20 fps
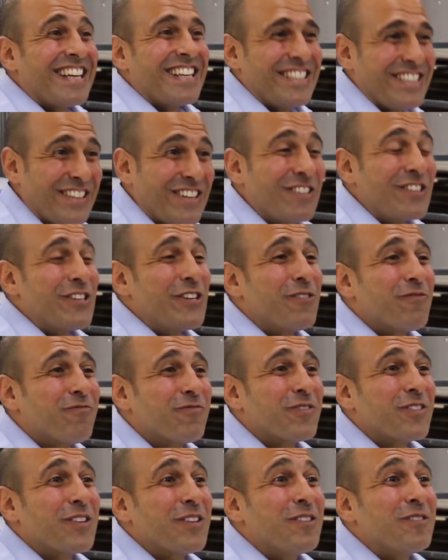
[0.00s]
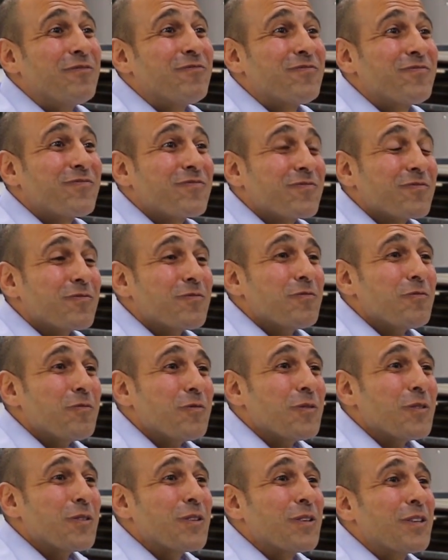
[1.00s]
But the J-Bot is a lot
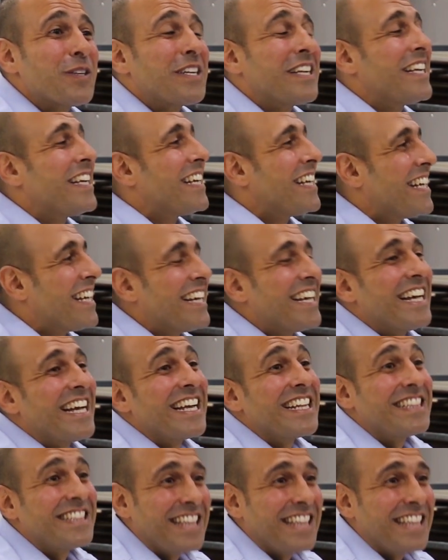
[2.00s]
faster than humans. So.